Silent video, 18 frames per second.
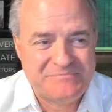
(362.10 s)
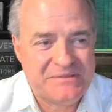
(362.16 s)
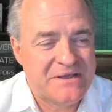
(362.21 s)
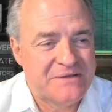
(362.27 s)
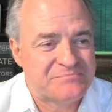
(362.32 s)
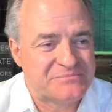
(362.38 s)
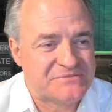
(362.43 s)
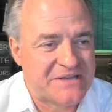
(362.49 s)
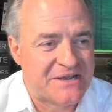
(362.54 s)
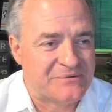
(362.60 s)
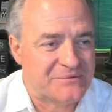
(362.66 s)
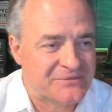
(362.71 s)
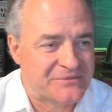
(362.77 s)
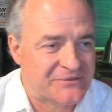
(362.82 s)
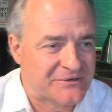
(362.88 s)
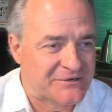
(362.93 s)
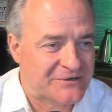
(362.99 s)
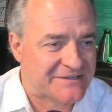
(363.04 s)
be upset
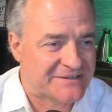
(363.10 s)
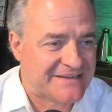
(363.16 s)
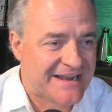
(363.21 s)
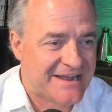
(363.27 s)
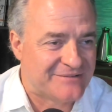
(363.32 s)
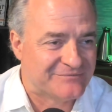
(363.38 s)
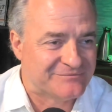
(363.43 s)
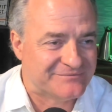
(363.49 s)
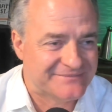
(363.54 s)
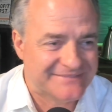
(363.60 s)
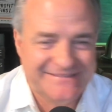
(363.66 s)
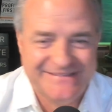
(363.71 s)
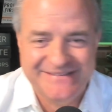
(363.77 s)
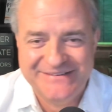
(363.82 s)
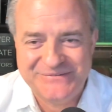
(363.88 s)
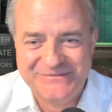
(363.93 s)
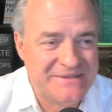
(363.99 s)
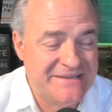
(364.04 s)
with their accountant
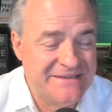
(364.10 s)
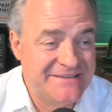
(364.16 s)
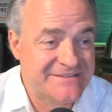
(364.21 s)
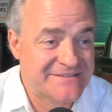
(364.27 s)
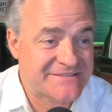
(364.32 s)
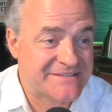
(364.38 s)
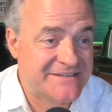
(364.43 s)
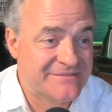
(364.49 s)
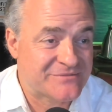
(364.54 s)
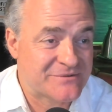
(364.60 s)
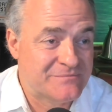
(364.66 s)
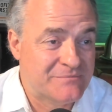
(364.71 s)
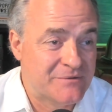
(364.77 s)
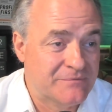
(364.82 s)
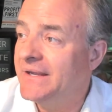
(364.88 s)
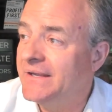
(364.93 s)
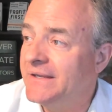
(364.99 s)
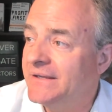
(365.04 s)
when he just gives
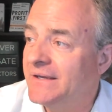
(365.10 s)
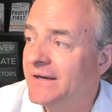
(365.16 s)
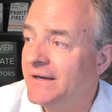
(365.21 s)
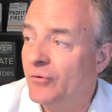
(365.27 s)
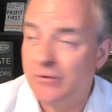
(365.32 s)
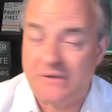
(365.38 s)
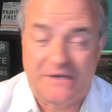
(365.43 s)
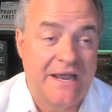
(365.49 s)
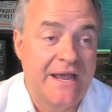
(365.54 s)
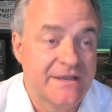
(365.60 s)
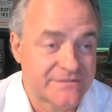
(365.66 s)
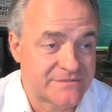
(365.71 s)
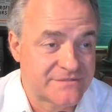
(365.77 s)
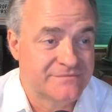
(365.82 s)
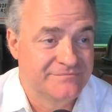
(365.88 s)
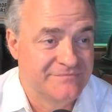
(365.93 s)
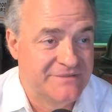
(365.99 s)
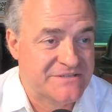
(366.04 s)
them a
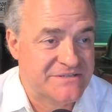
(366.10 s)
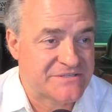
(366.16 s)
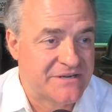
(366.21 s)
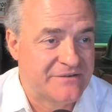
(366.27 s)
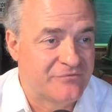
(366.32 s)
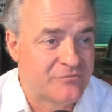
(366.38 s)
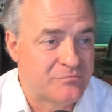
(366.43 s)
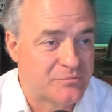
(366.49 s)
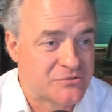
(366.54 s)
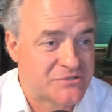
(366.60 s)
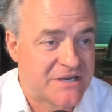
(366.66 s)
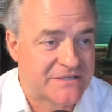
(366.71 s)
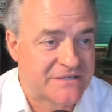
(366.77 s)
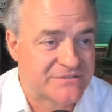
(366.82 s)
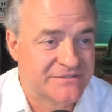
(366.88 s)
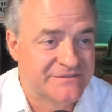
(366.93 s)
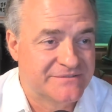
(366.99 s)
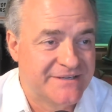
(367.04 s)
forecast instead of a
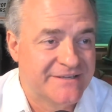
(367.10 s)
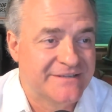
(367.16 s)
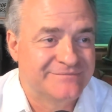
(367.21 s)
projection.